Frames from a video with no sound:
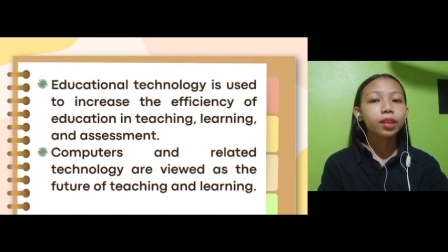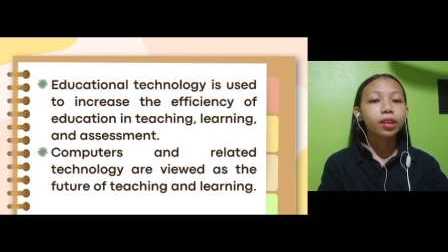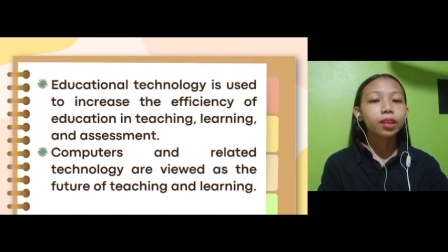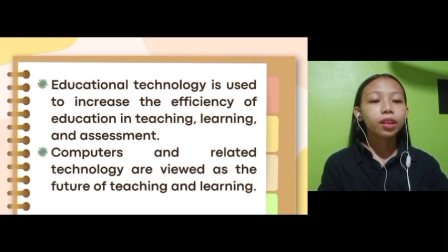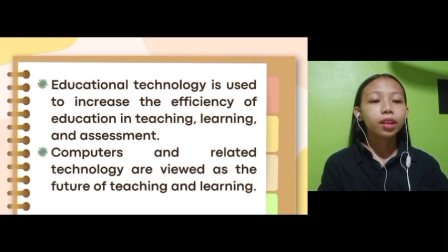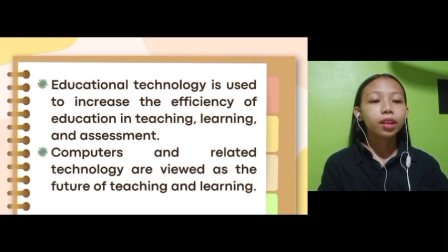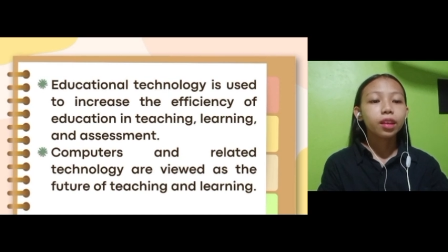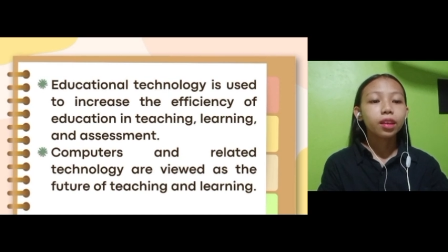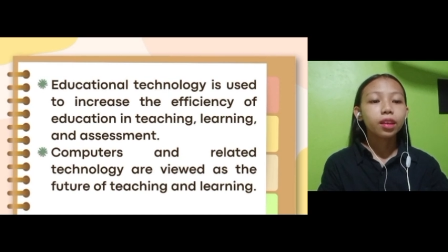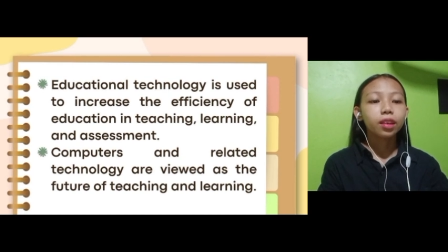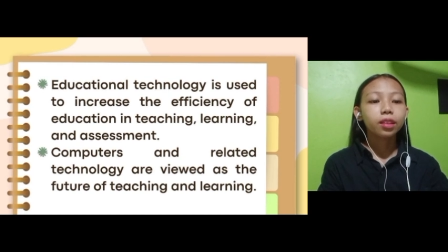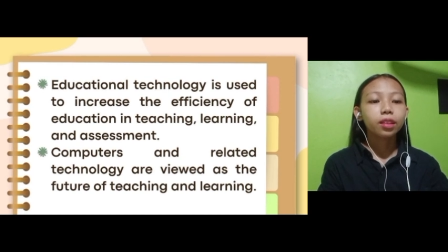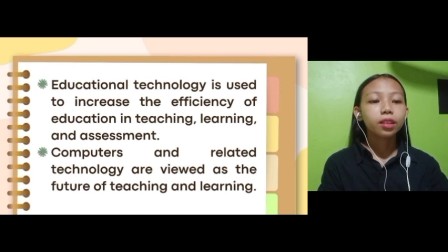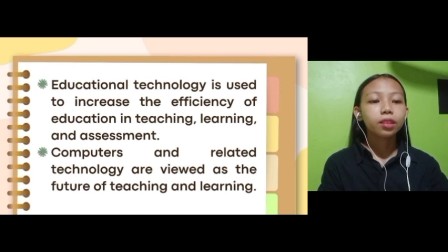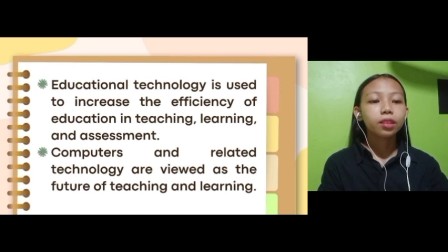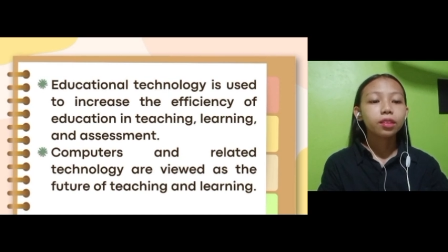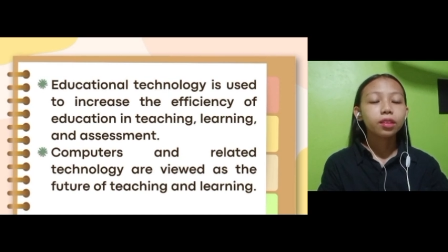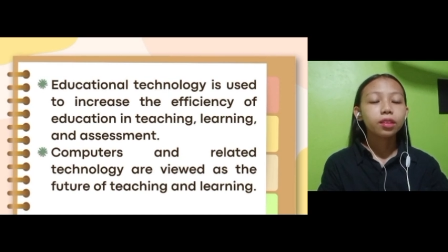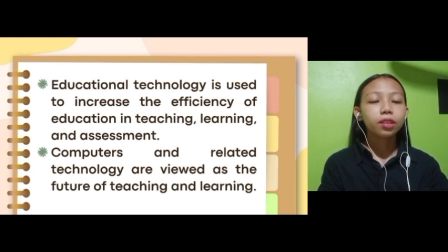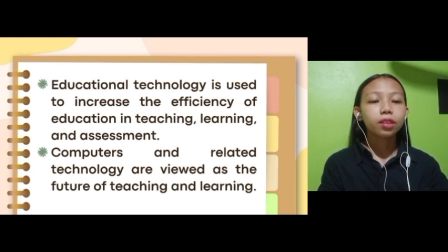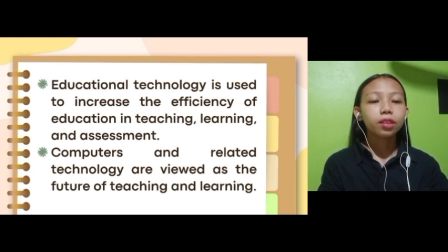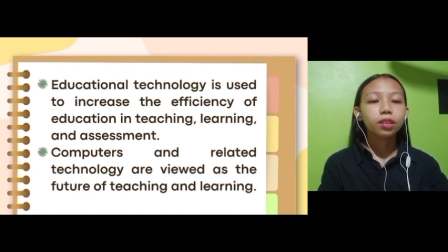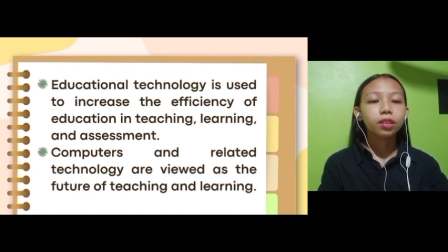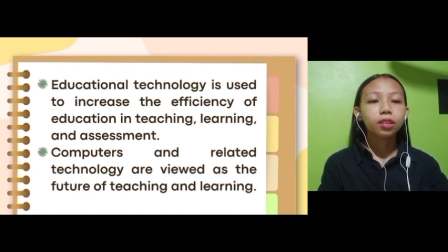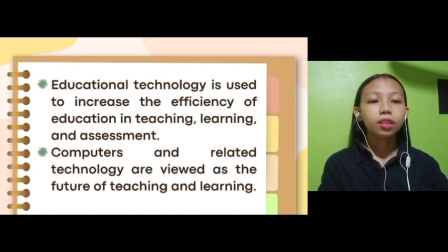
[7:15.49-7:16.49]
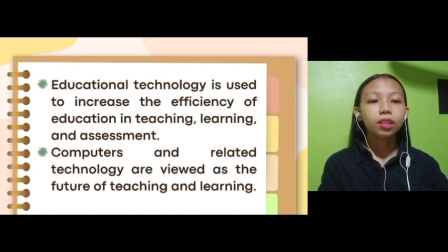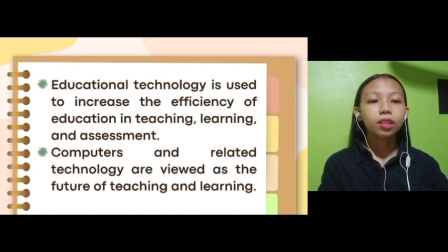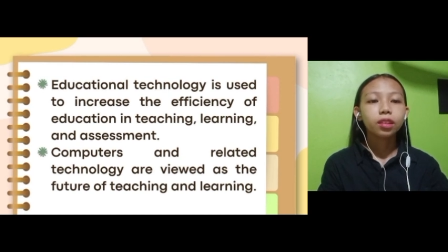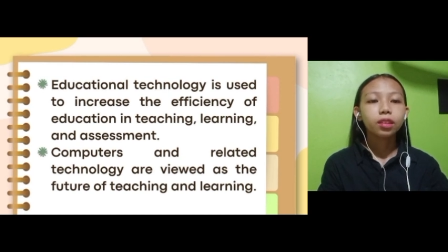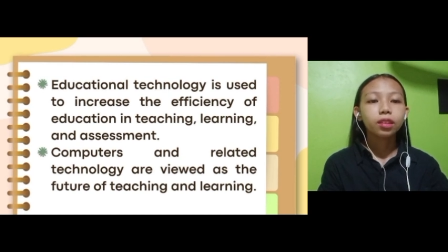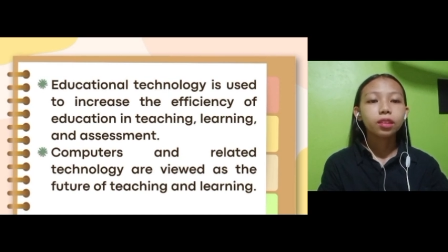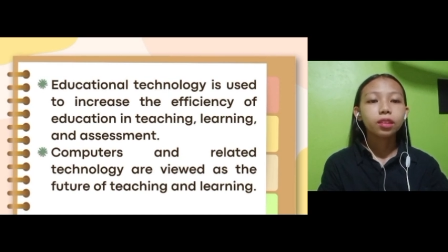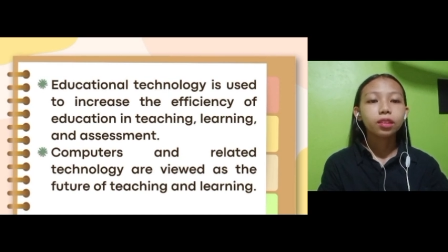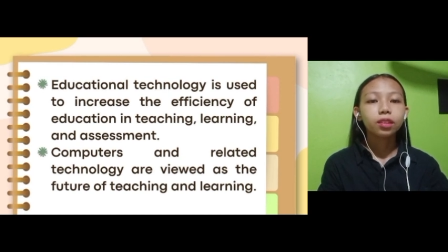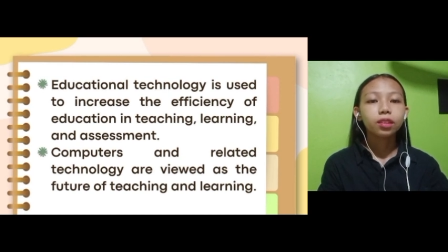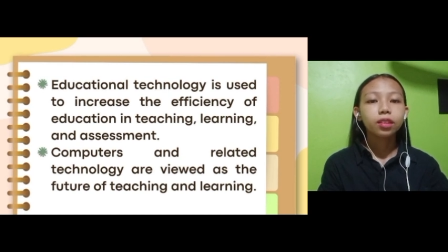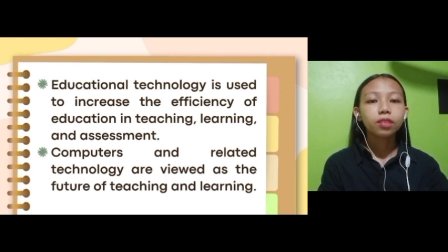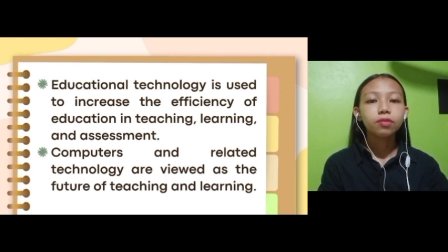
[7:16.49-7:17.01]
And
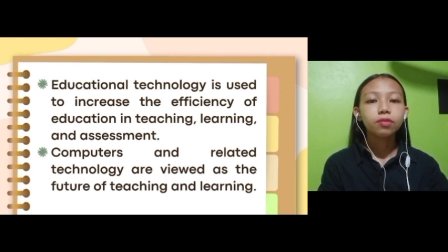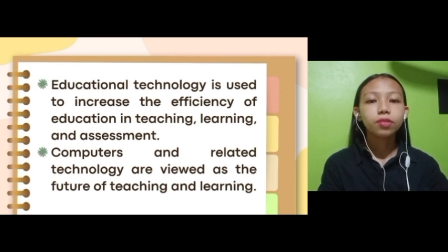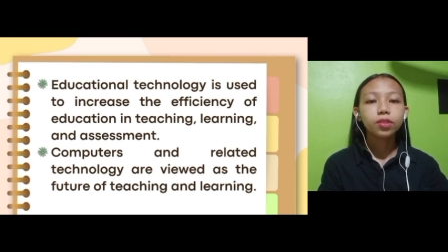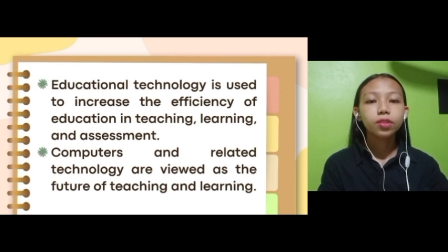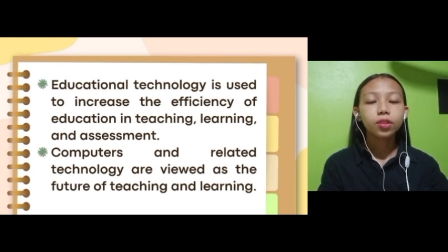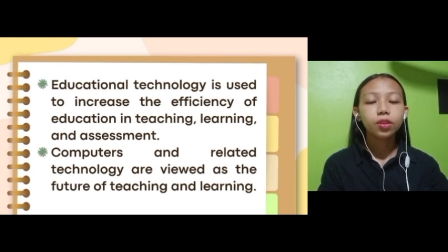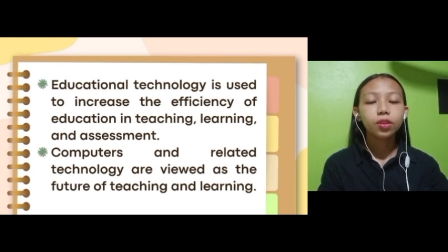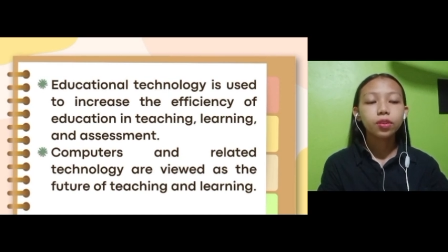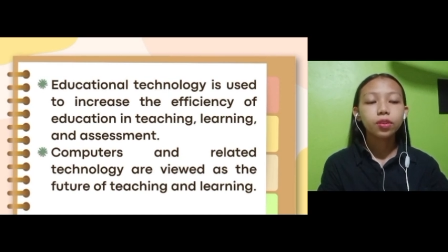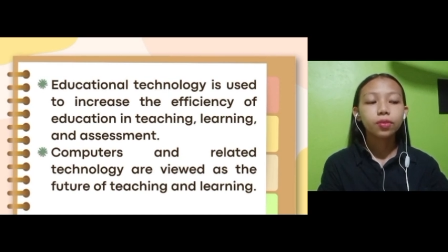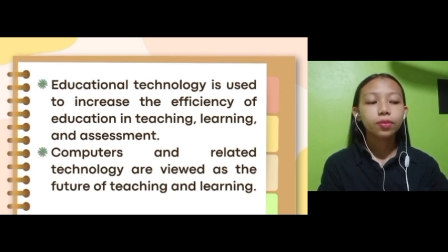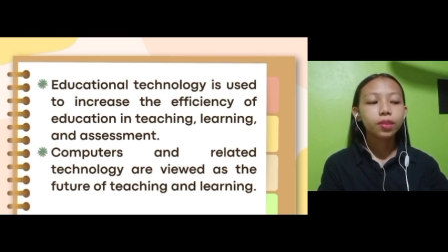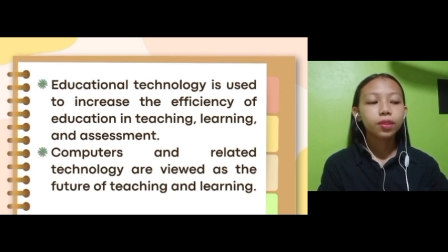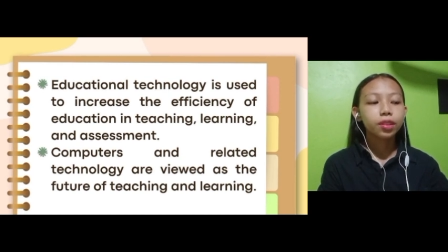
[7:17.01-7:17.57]
in terms of